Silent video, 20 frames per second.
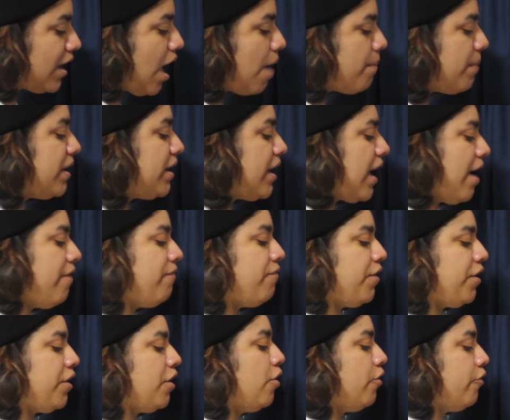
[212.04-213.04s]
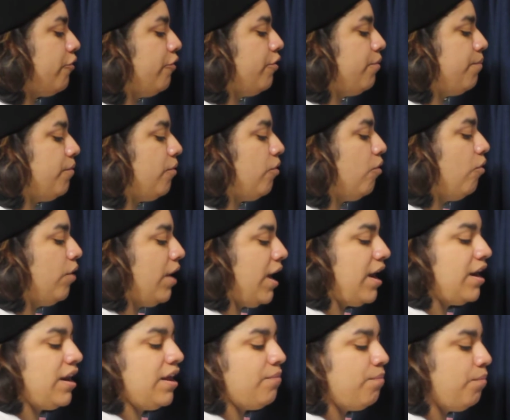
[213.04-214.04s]
I mean, every girl group or
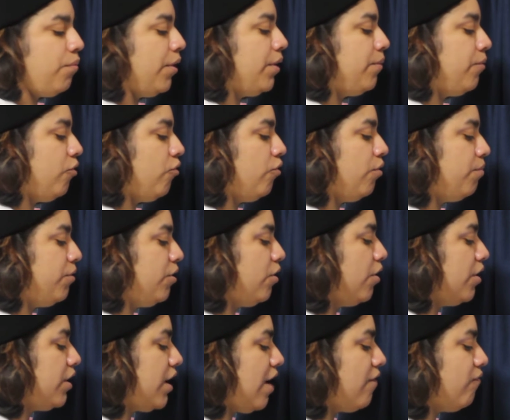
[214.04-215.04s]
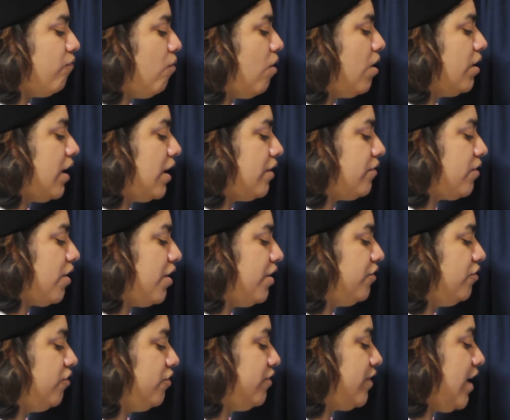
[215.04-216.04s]
any boy group, you're going to have one that's
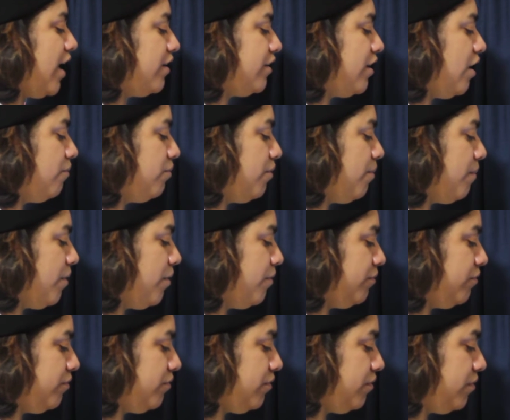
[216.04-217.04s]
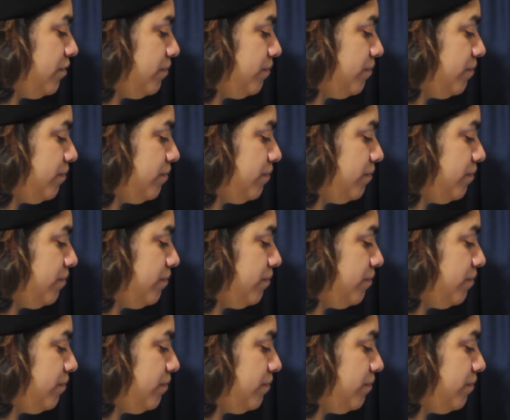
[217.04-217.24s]
going to stand out the most.